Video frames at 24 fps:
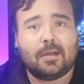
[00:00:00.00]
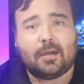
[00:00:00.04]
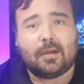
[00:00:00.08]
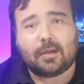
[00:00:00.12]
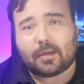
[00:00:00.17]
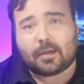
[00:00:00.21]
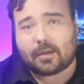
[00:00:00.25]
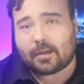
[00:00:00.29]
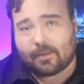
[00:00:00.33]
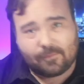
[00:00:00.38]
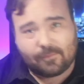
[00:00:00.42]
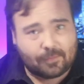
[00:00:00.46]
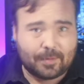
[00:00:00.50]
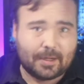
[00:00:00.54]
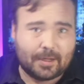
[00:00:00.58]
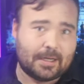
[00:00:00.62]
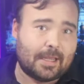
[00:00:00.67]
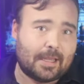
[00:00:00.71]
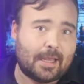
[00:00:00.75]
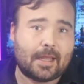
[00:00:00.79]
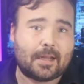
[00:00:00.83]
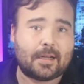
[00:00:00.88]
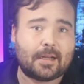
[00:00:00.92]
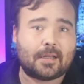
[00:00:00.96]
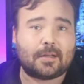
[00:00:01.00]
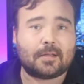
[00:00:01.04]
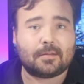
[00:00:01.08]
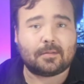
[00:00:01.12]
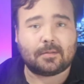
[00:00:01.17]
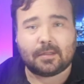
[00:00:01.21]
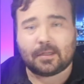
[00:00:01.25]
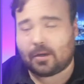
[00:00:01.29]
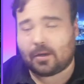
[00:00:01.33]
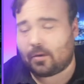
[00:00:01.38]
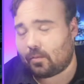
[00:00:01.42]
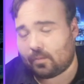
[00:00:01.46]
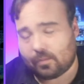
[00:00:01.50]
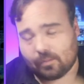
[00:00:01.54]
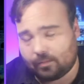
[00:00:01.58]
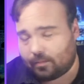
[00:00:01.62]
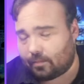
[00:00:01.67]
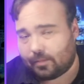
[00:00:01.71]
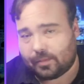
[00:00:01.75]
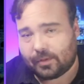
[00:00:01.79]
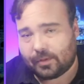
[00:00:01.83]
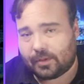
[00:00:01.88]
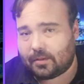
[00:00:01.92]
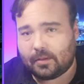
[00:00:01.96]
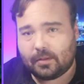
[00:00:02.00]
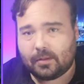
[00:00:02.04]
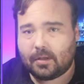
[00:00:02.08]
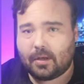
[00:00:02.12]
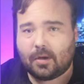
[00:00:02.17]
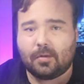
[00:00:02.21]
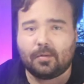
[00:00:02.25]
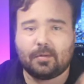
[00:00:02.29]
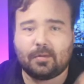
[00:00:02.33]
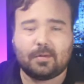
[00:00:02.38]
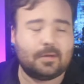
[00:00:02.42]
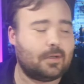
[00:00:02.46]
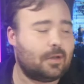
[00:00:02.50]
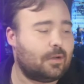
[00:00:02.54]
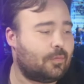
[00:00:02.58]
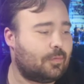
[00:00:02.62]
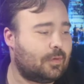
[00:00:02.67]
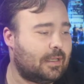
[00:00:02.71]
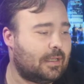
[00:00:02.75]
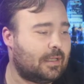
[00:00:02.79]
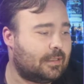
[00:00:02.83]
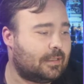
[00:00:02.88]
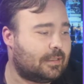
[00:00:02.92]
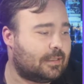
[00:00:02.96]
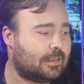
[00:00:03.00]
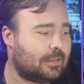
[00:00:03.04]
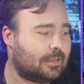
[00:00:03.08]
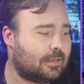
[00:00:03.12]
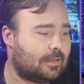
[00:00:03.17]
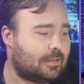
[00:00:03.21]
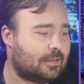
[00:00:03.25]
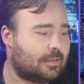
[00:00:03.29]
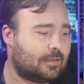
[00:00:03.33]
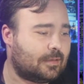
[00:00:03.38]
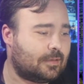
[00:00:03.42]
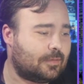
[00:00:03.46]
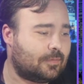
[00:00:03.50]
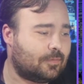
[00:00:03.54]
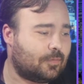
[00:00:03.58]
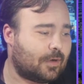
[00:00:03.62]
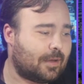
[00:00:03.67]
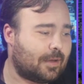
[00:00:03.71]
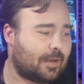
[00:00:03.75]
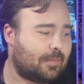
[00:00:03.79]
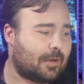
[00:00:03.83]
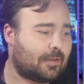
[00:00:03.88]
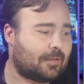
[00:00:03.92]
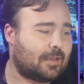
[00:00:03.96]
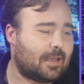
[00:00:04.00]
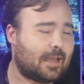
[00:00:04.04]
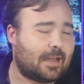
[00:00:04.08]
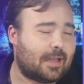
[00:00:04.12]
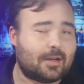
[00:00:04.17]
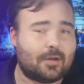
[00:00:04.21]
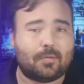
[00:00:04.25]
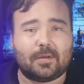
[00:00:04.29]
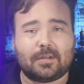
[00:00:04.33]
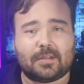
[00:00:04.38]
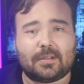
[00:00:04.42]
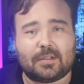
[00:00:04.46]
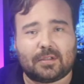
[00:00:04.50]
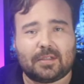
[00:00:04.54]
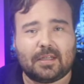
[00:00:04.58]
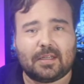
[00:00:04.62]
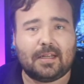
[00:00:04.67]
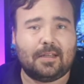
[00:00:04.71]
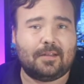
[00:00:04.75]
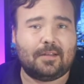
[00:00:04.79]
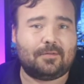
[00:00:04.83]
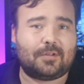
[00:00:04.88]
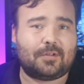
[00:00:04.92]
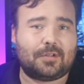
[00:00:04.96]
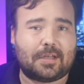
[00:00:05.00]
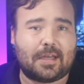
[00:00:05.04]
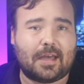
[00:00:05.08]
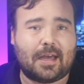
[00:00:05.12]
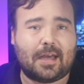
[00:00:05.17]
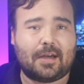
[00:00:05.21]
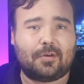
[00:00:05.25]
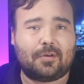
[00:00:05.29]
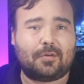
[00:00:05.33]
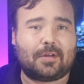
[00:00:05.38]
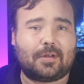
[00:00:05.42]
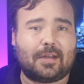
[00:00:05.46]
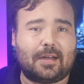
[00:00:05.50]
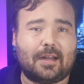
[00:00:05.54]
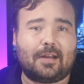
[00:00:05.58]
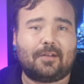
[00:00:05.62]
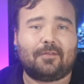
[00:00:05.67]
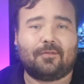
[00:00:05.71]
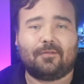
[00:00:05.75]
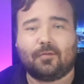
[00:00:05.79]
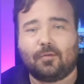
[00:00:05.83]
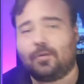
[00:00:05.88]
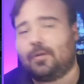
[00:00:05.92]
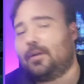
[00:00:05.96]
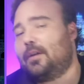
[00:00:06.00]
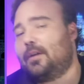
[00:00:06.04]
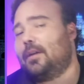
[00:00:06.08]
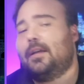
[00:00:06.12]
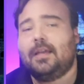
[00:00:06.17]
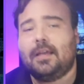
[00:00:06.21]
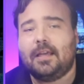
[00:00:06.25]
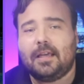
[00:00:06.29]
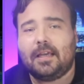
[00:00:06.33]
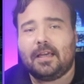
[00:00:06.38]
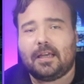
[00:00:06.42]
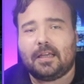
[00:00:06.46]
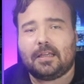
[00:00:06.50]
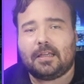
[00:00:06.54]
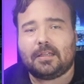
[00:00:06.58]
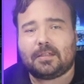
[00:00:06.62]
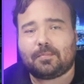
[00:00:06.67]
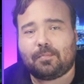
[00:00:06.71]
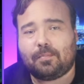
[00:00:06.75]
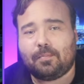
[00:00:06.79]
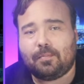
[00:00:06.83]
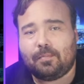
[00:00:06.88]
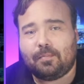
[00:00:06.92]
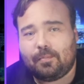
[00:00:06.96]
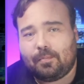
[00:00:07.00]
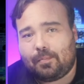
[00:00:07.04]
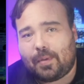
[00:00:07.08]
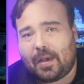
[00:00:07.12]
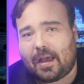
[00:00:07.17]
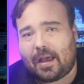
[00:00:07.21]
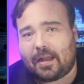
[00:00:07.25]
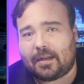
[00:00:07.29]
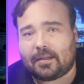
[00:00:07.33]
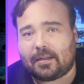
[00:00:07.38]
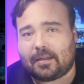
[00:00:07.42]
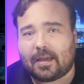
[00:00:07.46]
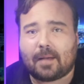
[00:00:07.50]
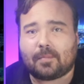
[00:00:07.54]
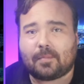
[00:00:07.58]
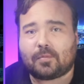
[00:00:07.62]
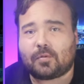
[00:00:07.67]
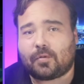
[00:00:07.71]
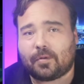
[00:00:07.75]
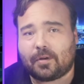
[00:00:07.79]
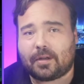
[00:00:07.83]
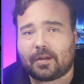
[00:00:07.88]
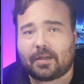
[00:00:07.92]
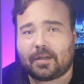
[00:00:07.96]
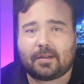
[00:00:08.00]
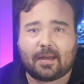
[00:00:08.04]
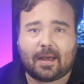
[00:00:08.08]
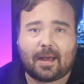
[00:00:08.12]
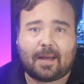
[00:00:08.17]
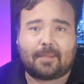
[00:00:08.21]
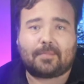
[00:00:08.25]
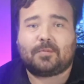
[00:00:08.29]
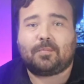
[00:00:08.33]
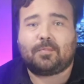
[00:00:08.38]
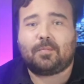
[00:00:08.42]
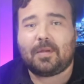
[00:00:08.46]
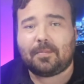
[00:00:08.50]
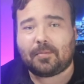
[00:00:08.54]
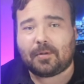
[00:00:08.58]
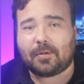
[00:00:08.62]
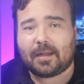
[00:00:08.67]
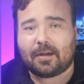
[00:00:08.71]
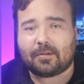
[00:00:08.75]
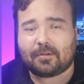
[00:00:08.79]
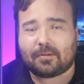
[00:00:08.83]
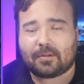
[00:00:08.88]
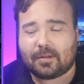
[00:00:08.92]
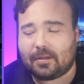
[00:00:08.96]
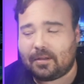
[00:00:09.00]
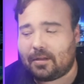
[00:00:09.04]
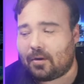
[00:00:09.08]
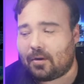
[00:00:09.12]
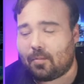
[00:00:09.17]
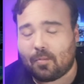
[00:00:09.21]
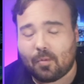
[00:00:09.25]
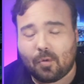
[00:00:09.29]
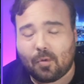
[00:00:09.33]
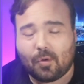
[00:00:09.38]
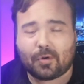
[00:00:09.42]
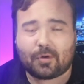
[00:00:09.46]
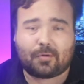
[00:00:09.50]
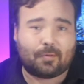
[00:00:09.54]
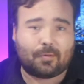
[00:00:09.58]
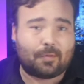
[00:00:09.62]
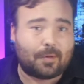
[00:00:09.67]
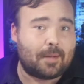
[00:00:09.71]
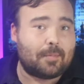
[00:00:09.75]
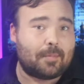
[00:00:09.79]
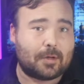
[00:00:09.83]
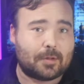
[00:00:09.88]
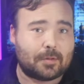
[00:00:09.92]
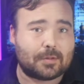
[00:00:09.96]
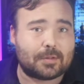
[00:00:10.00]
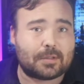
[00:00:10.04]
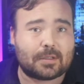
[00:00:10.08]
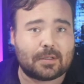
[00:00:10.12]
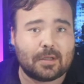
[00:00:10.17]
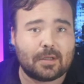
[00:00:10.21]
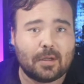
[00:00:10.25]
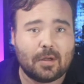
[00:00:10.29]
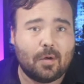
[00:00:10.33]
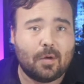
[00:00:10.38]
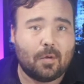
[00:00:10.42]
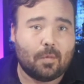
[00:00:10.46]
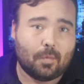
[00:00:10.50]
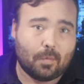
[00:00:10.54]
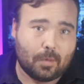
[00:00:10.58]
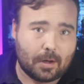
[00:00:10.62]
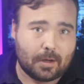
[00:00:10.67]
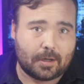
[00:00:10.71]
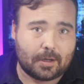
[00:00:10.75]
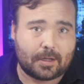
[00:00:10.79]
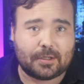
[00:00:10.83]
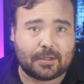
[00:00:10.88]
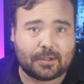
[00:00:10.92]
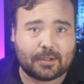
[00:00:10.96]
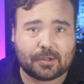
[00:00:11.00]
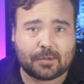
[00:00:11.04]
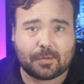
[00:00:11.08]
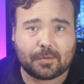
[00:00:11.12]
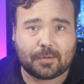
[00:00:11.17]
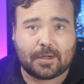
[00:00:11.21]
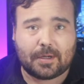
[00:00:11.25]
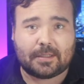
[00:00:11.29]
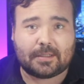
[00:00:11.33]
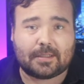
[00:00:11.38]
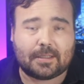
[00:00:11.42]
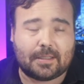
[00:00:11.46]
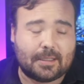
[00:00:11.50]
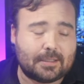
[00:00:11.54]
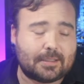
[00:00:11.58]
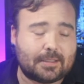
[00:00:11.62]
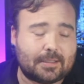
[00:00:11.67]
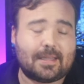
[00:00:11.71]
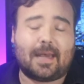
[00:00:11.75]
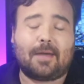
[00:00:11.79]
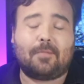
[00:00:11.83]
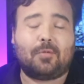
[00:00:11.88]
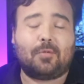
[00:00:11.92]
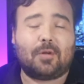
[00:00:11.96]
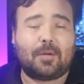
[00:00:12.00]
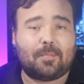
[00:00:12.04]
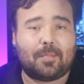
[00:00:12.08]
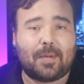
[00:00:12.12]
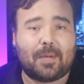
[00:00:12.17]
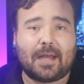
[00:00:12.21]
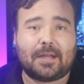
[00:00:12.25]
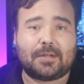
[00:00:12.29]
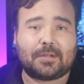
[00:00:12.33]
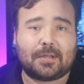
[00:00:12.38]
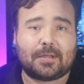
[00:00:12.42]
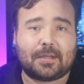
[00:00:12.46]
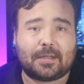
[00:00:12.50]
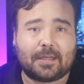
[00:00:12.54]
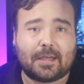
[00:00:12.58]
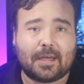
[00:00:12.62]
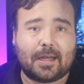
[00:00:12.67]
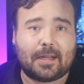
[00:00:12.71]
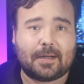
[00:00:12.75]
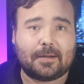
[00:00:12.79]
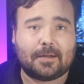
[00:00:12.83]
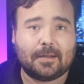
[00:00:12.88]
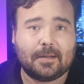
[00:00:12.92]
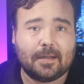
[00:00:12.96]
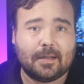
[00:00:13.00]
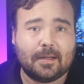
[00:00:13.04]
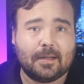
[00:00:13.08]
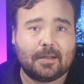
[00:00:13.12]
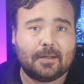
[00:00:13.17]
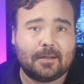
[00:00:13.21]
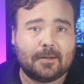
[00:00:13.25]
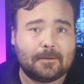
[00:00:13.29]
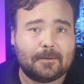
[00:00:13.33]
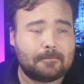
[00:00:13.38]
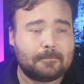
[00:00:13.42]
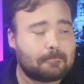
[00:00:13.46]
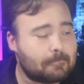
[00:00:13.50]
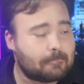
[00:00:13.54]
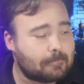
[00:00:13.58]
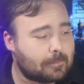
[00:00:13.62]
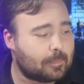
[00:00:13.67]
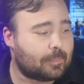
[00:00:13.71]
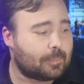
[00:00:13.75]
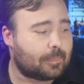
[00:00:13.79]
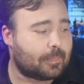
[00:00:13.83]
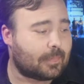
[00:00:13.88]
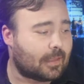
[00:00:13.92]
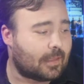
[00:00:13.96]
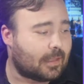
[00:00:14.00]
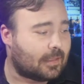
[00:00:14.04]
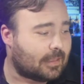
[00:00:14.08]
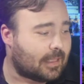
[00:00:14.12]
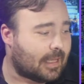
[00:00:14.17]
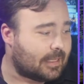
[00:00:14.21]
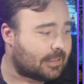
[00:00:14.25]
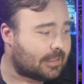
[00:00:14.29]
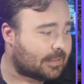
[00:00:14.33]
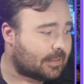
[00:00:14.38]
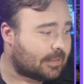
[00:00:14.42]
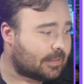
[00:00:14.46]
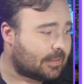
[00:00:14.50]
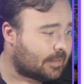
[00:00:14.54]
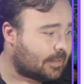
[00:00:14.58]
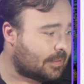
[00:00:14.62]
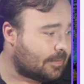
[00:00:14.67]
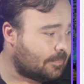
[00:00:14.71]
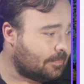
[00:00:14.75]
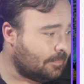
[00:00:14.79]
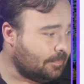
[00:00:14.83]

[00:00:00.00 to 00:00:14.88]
come from Indiana, but no need to worry about that. Now, what the city of Chicago cannot afford is bad cops, crooked cops, people out there, more criminals walking the streets, and this time with a badge and a gun, licensed.